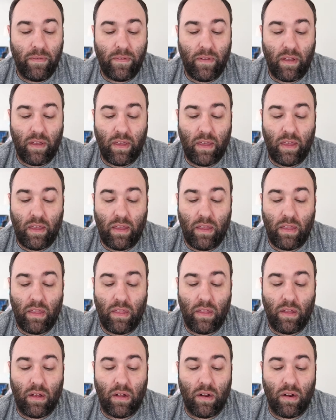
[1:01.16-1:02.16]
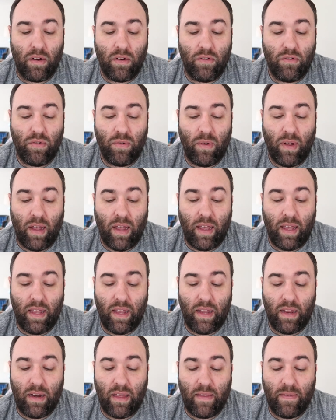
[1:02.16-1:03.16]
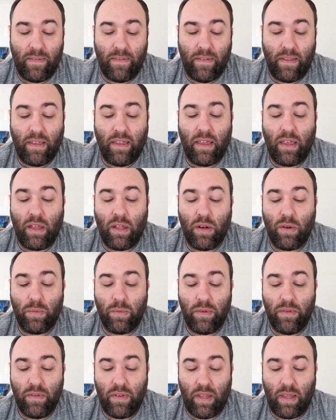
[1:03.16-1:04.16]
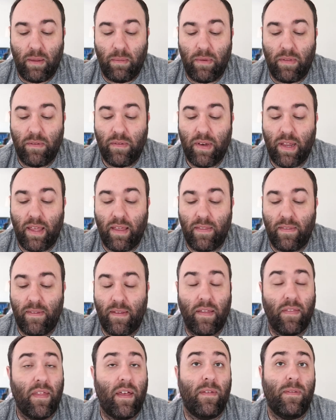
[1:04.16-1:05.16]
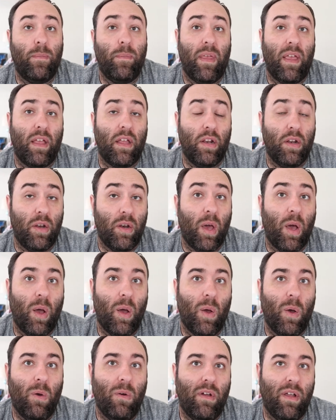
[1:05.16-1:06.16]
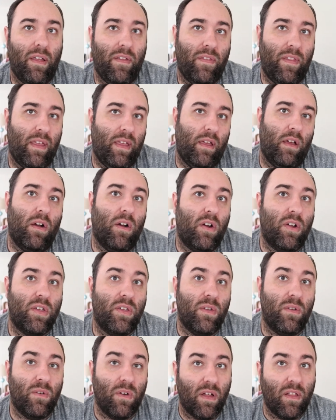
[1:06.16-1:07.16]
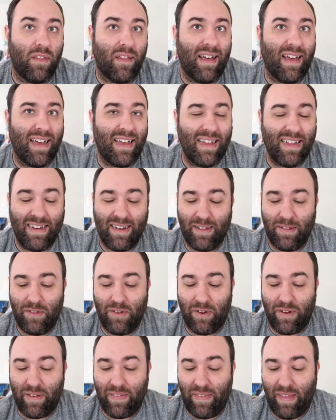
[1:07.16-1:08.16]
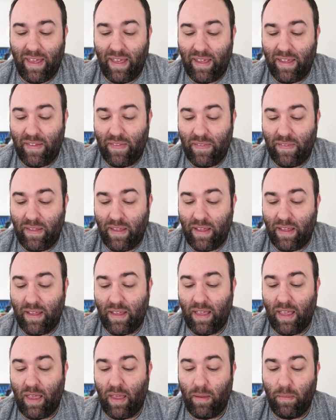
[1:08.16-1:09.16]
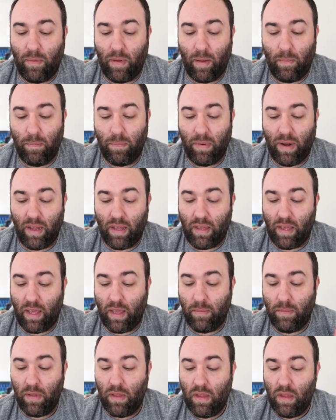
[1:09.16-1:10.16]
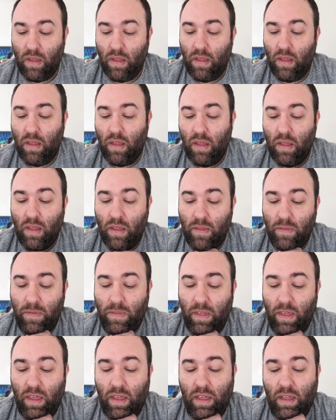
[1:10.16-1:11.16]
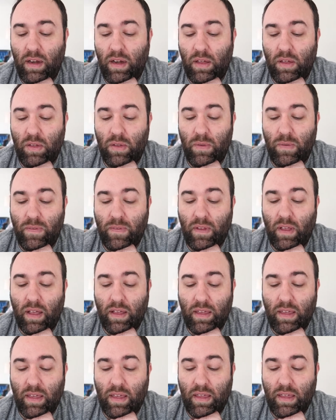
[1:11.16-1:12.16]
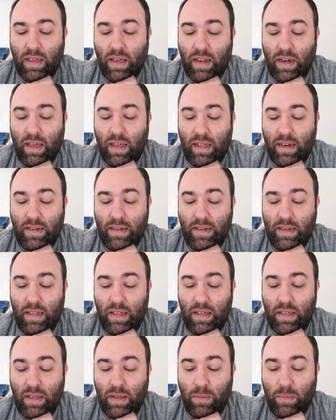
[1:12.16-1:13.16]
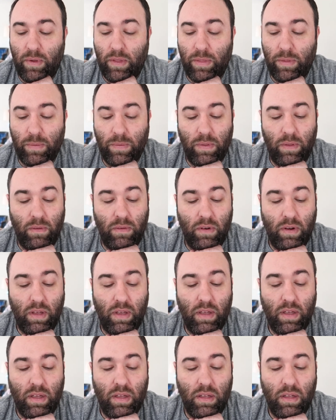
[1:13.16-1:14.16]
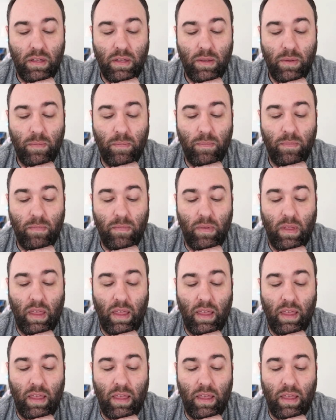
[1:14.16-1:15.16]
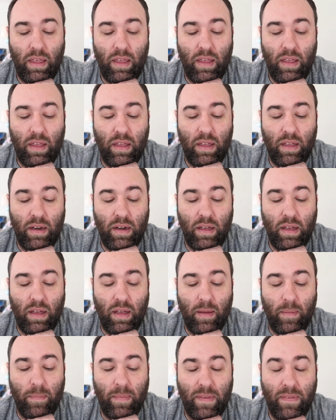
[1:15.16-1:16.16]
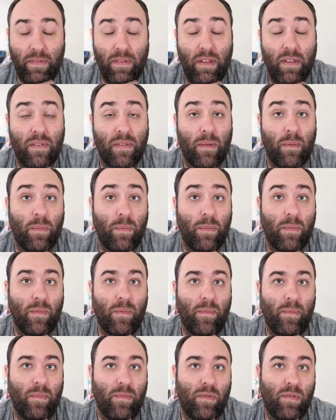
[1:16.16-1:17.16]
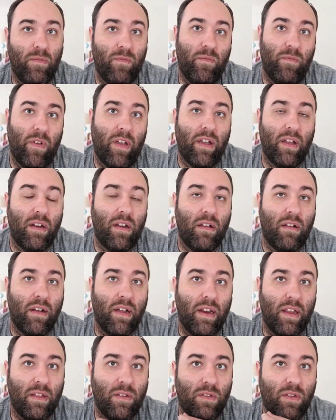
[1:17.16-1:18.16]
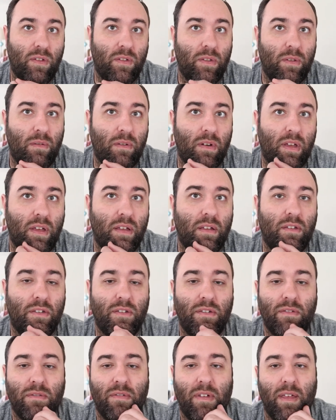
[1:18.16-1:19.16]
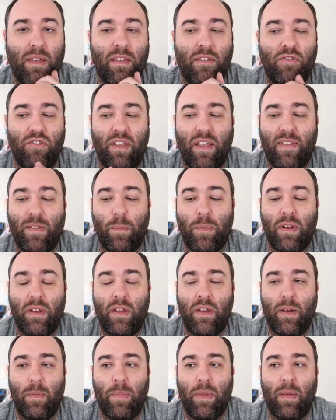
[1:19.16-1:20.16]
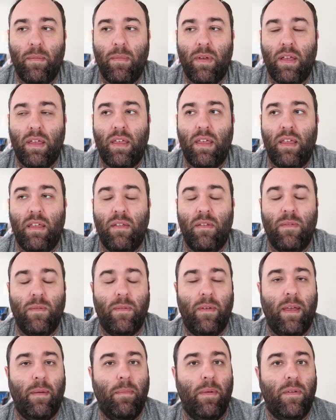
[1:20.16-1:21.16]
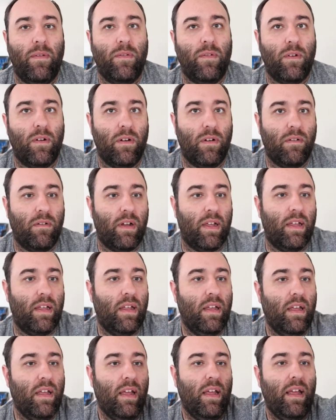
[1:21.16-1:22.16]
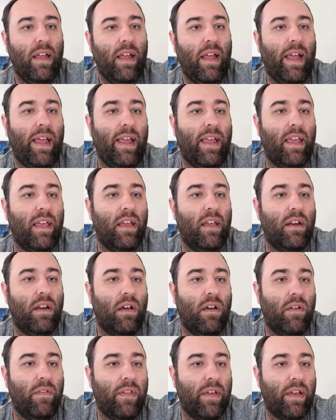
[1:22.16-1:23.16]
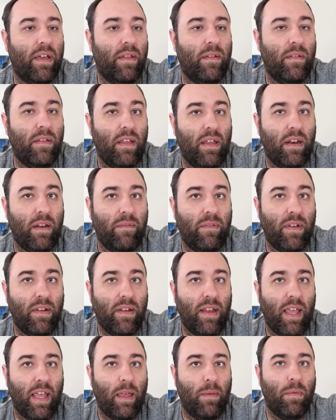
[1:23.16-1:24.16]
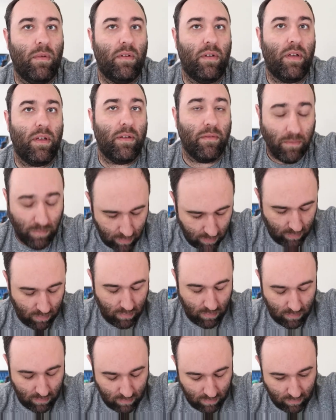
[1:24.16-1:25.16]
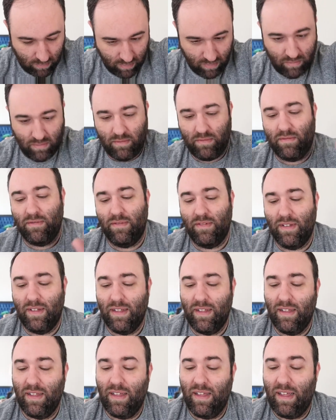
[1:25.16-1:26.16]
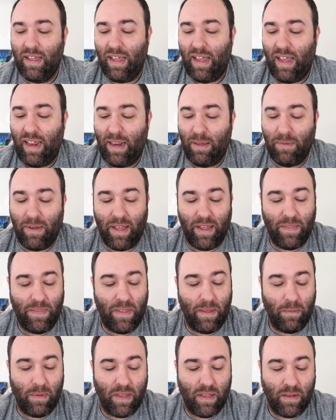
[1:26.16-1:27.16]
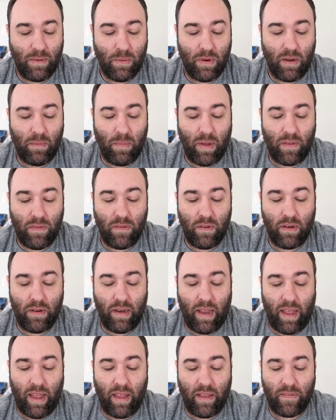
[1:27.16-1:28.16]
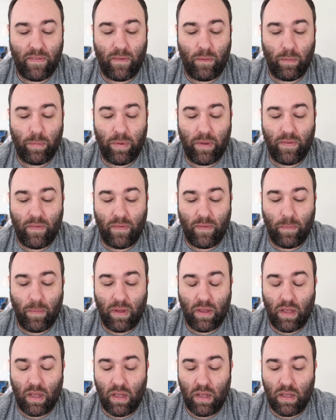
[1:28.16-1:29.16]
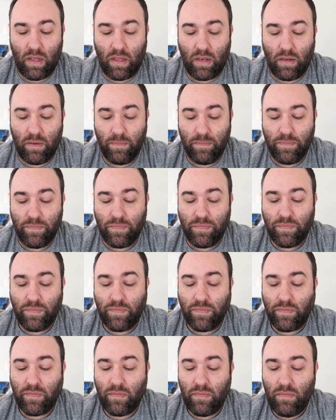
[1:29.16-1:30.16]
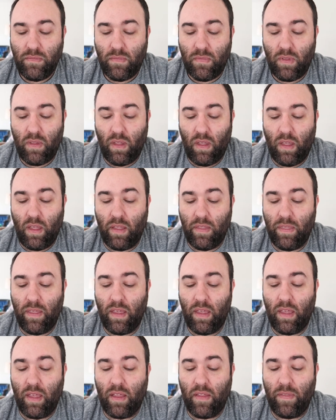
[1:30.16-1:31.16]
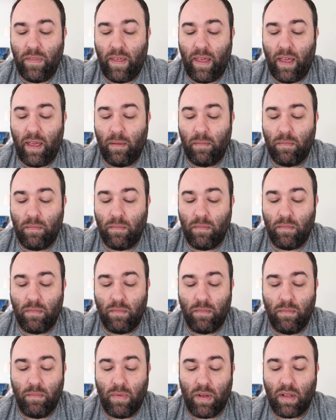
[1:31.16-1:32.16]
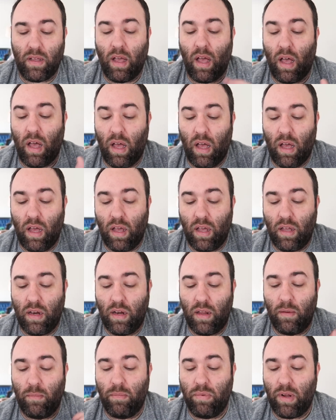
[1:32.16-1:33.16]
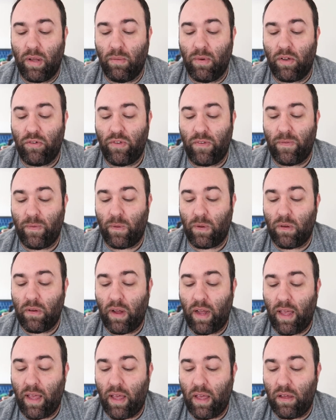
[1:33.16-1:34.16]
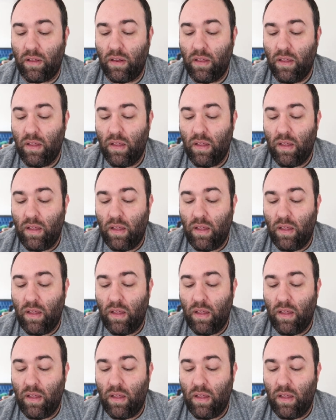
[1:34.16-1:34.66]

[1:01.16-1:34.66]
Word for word: Usagi are trying a singing routine with dancing. That's a big no, and they argue a lot during that, and they get a breakup. Then Usagi got an idea with Luna, and um, basically it's very degrading to Luna. Like she has to pretend to be a monkey and like puts her like hand on like the end of a table and go. hmm. Anyway, then we cut to where a monster attacks and replaces Makan. And then that Makan brainwashes the crowd.